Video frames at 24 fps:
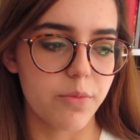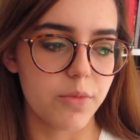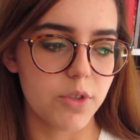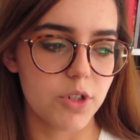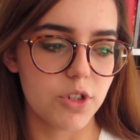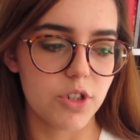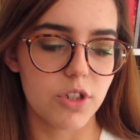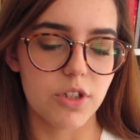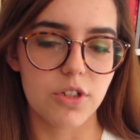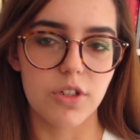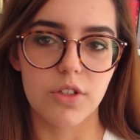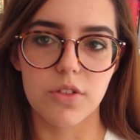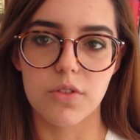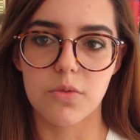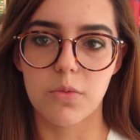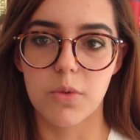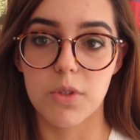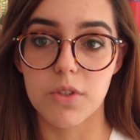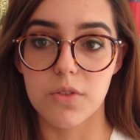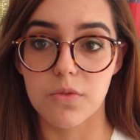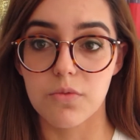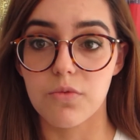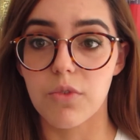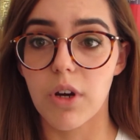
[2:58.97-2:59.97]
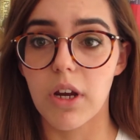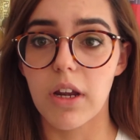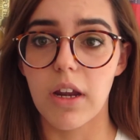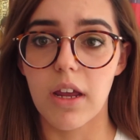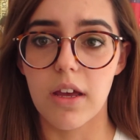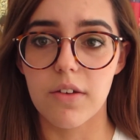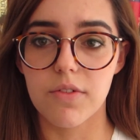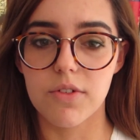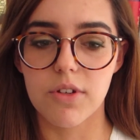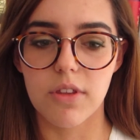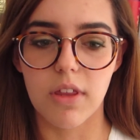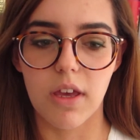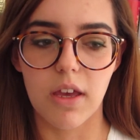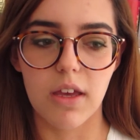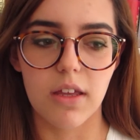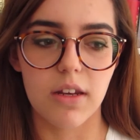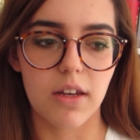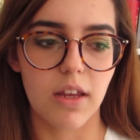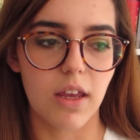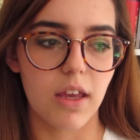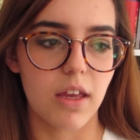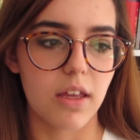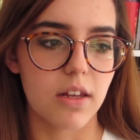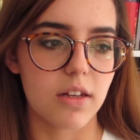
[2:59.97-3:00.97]
she just wasn't right after
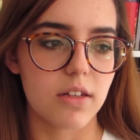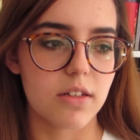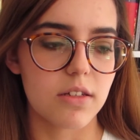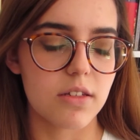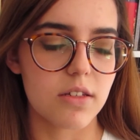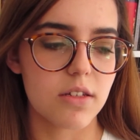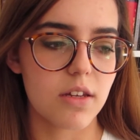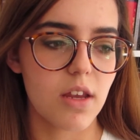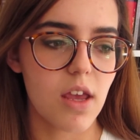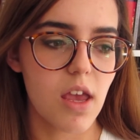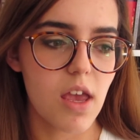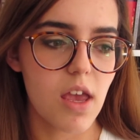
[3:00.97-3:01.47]
that and